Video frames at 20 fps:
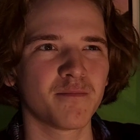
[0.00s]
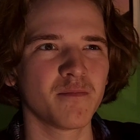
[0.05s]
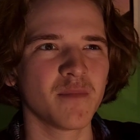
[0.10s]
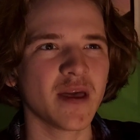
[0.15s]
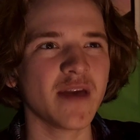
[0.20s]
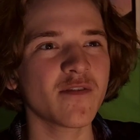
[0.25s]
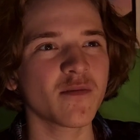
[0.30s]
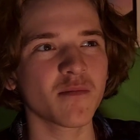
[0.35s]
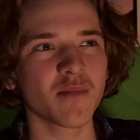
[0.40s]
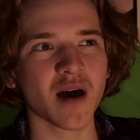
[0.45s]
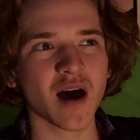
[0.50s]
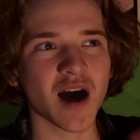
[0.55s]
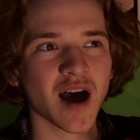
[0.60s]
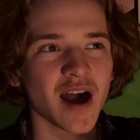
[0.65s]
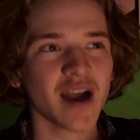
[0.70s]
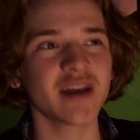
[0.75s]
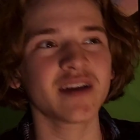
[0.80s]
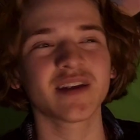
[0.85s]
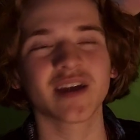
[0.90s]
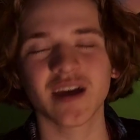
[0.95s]
even
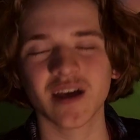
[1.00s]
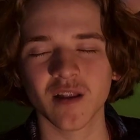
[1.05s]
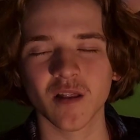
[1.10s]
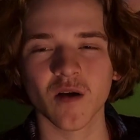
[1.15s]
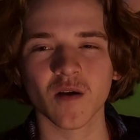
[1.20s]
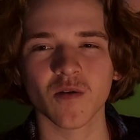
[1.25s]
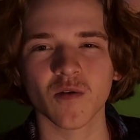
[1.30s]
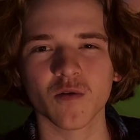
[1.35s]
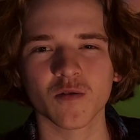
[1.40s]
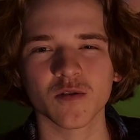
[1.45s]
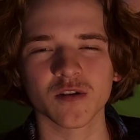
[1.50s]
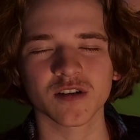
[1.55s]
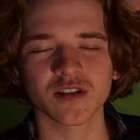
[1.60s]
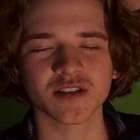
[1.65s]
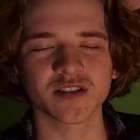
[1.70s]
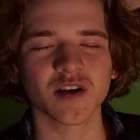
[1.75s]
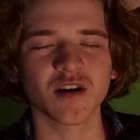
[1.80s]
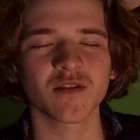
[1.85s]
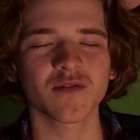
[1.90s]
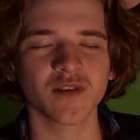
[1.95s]
behind analog horror
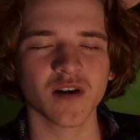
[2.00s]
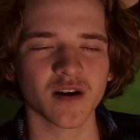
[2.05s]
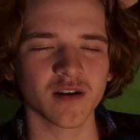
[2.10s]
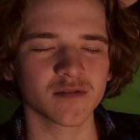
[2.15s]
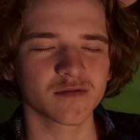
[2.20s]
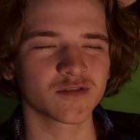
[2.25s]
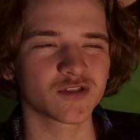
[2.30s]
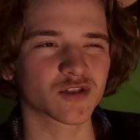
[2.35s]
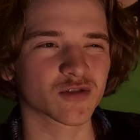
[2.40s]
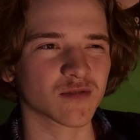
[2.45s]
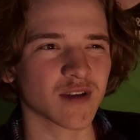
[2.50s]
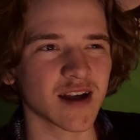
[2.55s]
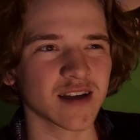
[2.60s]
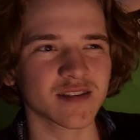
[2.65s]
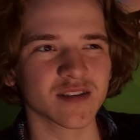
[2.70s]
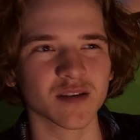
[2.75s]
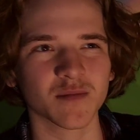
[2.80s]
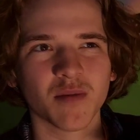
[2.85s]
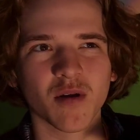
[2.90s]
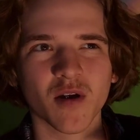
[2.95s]
itself, of
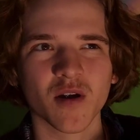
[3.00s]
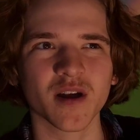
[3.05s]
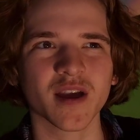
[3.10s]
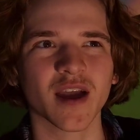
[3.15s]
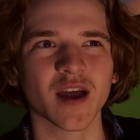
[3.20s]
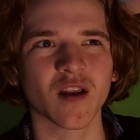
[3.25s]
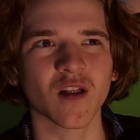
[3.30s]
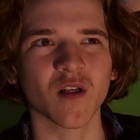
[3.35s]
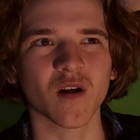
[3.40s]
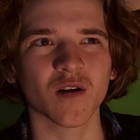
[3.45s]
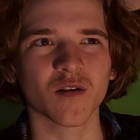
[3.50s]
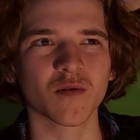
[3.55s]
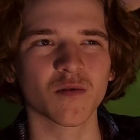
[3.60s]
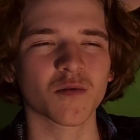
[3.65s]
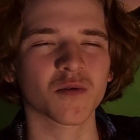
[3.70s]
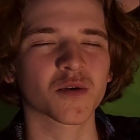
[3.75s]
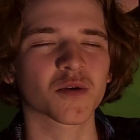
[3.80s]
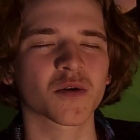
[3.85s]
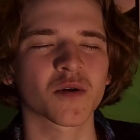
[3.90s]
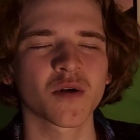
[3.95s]
Jurassic Park analog
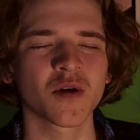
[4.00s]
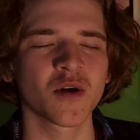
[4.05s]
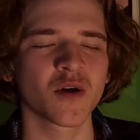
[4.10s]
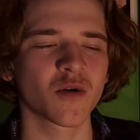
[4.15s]
horror,